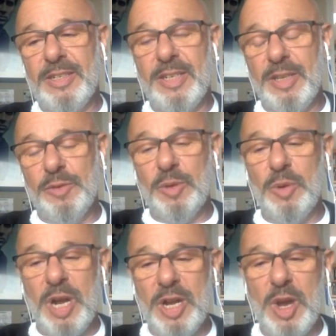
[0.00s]
if you
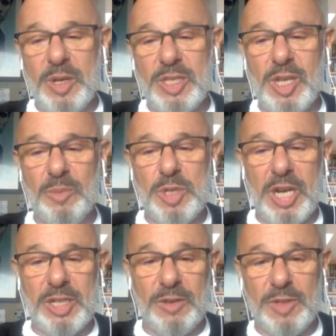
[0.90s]
want to know a
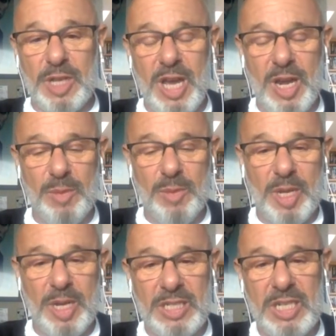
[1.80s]
subject, you have to kind of be
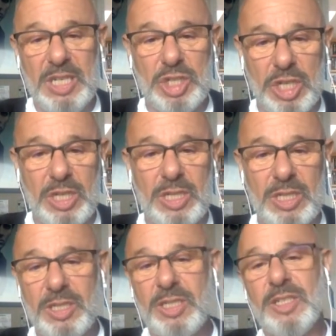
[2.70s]
able to teach it.
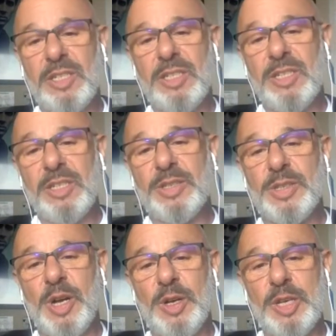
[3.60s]

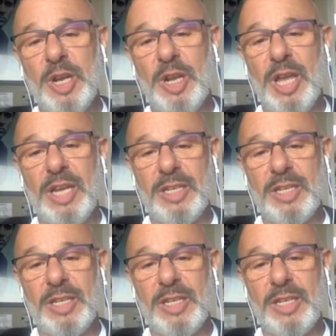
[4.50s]
So, like,